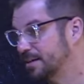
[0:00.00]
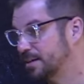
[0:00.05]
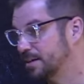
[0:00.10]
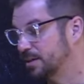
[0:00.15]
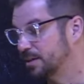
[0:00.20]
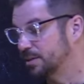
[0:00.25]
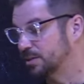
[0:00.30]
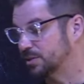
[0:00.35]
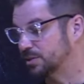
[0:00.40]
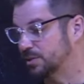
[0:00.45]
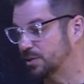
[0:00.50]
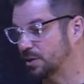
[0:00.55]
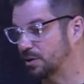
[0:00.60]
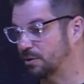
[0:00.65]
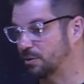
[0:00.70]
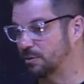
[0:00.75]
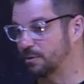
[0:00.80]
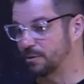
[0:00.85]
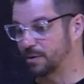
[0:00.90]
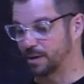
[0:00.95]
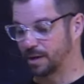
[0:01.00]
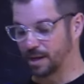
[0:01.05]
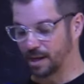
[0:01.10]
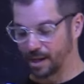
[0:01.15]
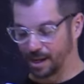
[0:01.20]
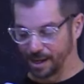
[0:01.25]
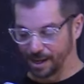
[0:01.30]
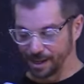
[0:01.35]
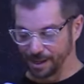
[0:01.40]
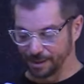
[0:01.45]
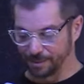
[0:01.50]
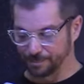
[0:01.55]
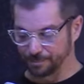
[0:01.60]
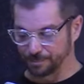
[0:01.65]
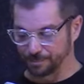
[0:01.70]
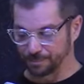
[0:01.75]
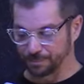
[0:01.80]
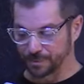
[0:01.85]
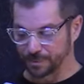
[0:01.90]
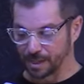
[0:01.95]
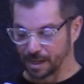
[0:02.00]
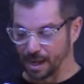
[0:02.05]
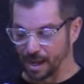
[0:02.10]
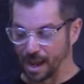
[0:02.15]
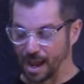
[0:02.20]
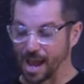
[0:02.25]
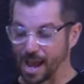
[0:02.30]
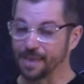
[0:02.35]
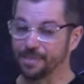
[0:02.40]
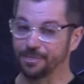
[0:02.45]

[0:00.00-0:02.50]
So um, I